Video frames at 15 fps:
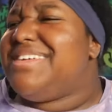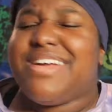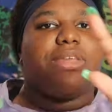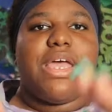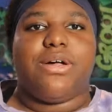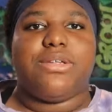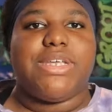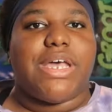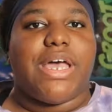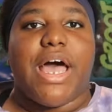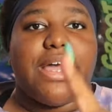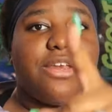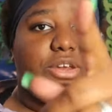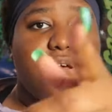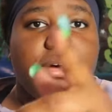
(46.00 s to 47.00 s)
Nailed it,
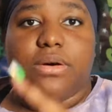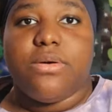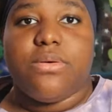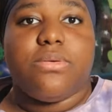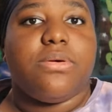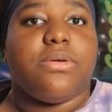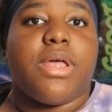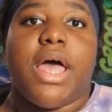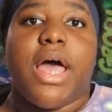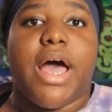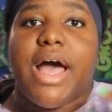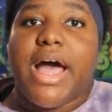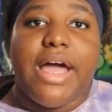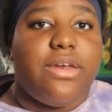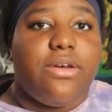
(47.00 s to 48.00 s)
I know,
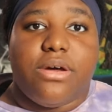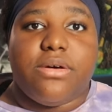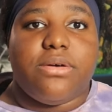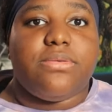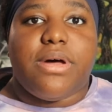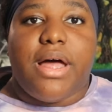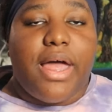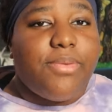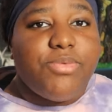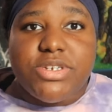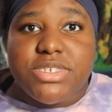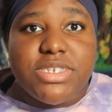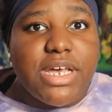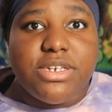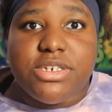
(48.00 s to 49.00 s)
I know, I'm
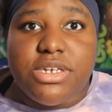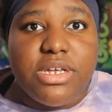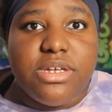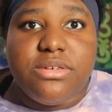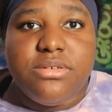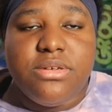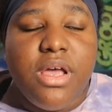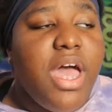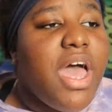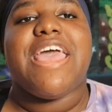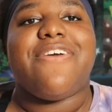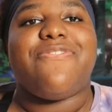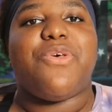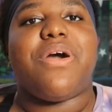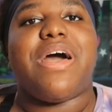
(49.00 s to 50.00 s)
just that good.
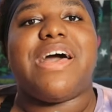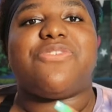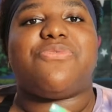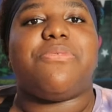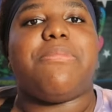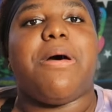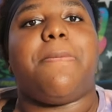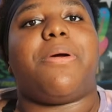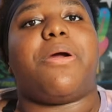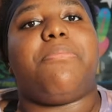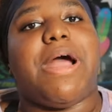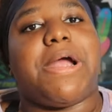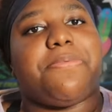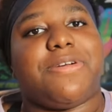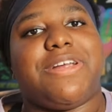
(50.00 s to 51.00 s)
If you guys remember
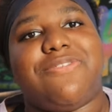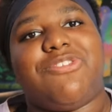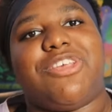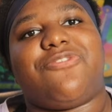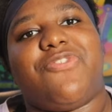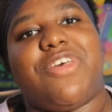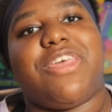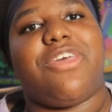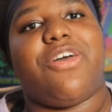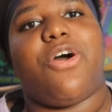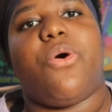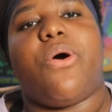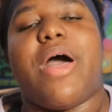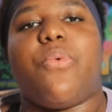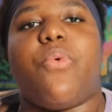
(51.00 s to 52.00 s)
my previous
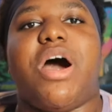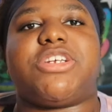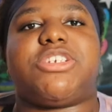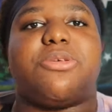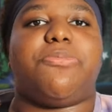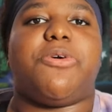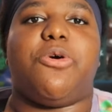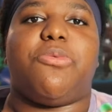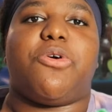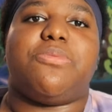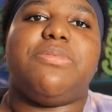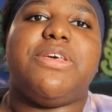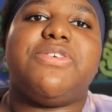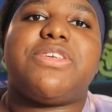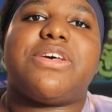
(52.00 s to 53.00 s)
video, I watched the
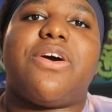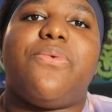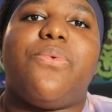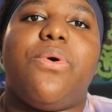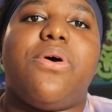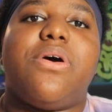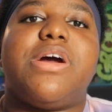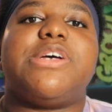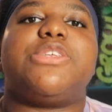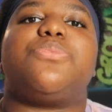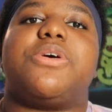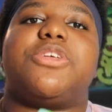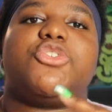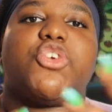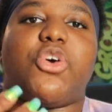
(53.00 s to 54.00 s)
Billboard Music Awards
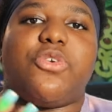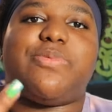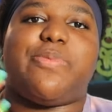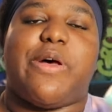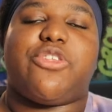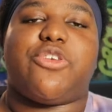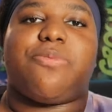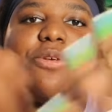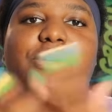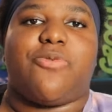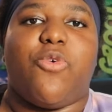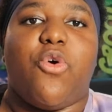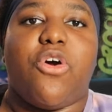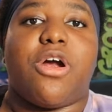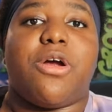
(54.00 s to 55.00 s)
where the Jonas Brothers
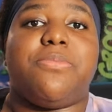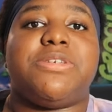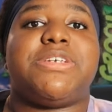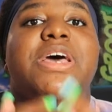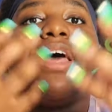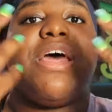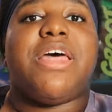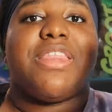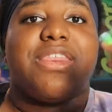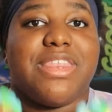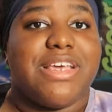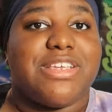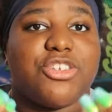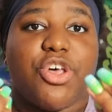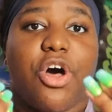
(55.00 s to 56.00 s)
performed
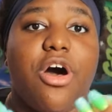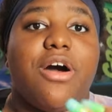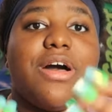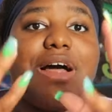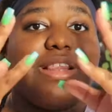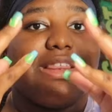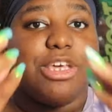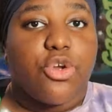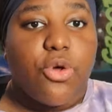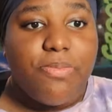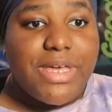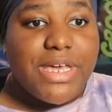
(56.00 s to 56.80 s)
this song a little